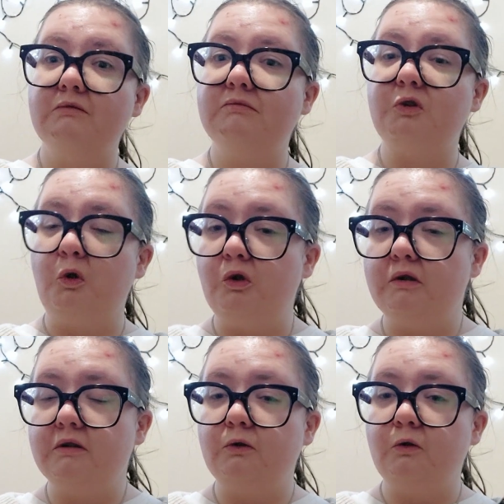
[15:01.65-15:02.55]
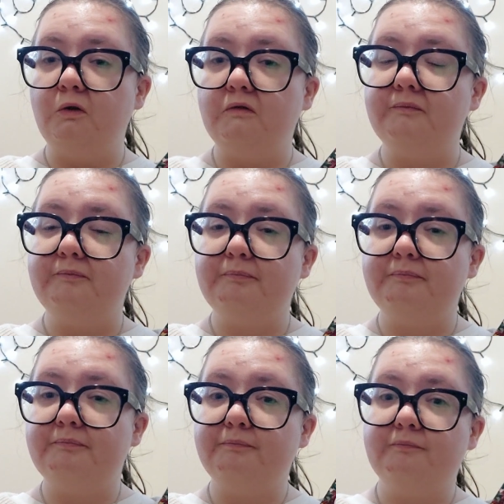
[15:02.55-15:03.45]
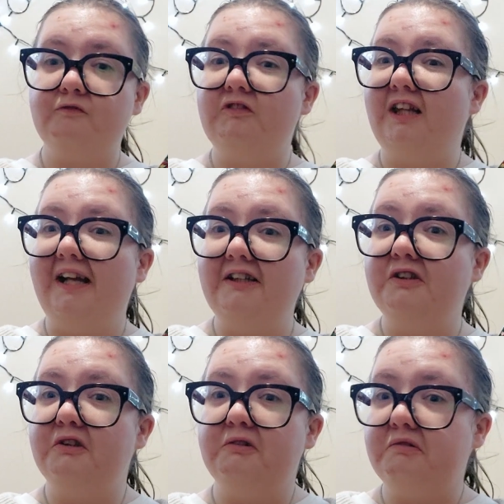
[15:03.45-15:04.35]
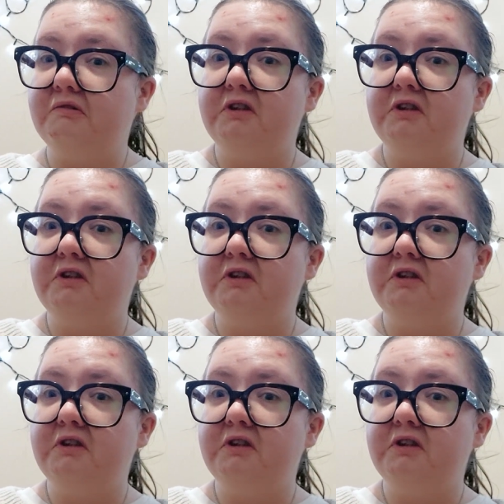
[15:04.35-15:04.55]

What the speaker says: talk or relate to